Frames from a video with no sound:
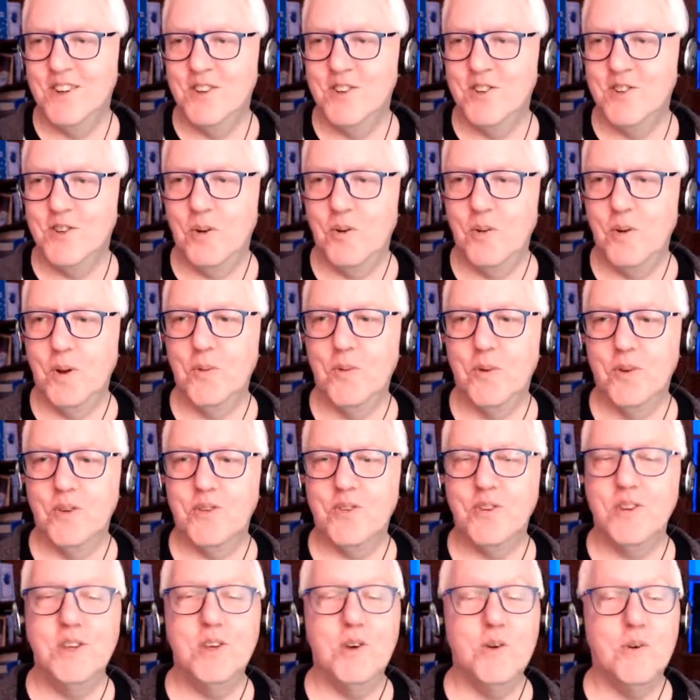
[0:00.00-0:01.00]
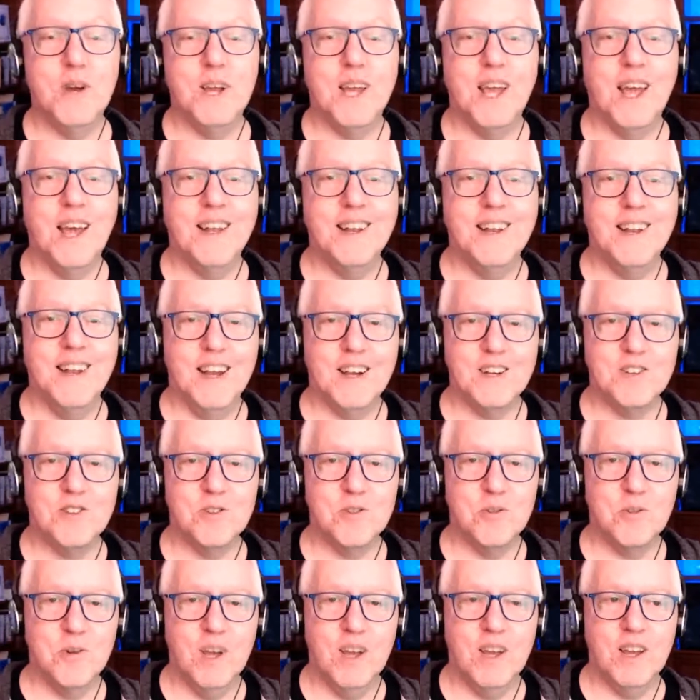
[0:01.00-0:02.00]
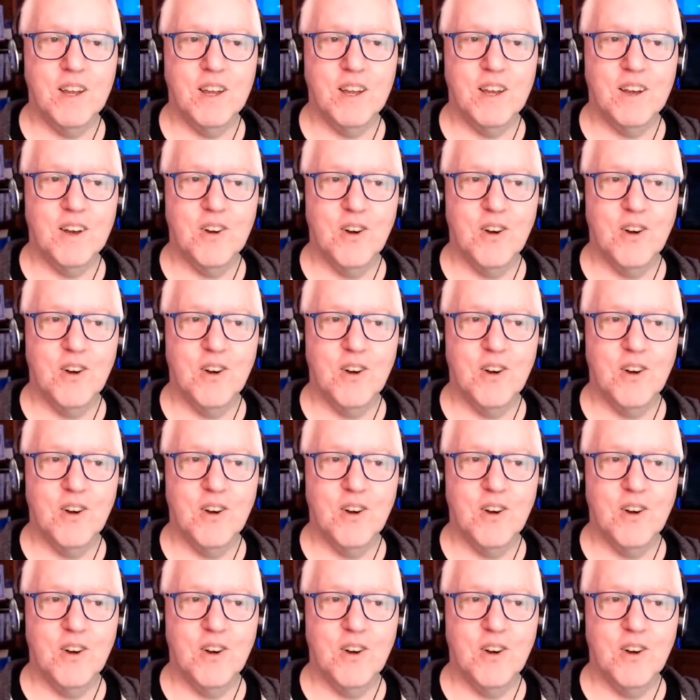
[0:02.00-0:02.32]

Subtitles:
So we will see you again next week